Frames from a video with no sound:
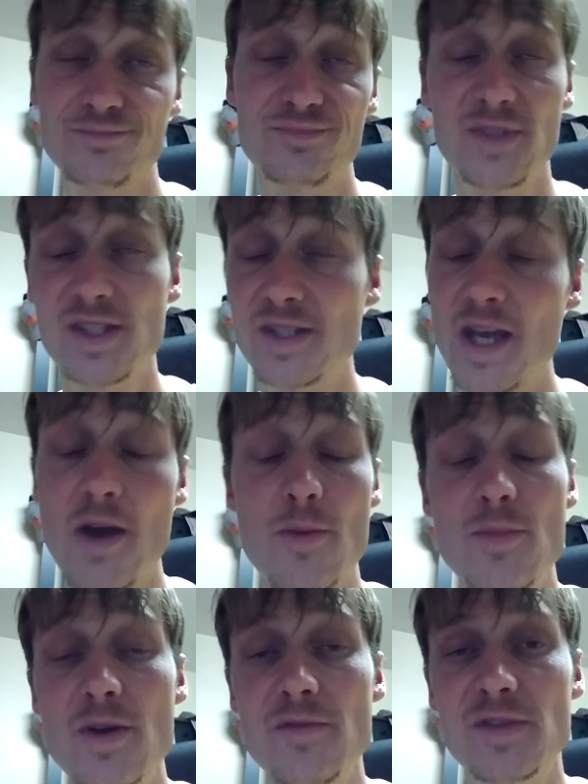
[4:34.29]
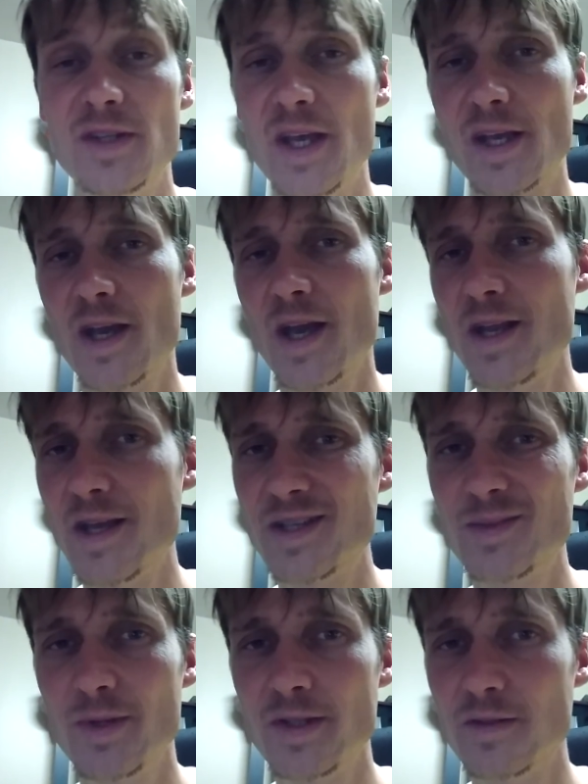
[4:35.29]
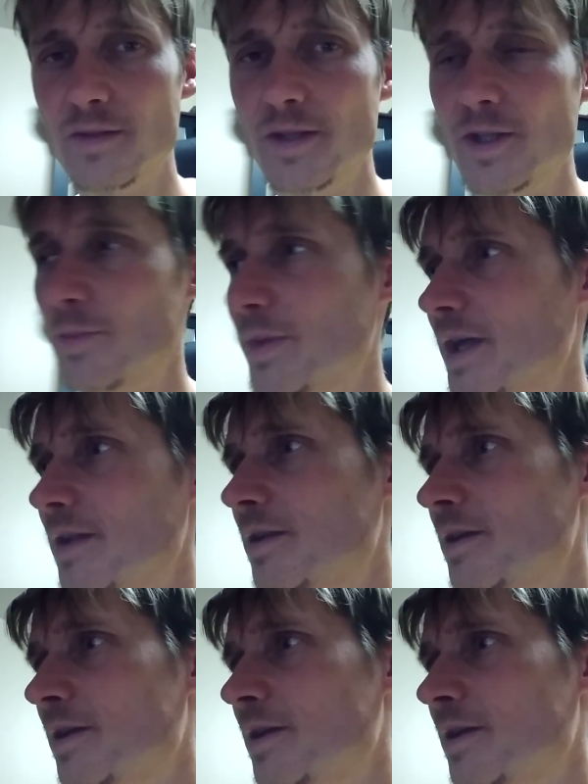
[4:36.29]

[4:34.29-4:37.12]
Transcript: just how it moves, and that kind of explains a little bit.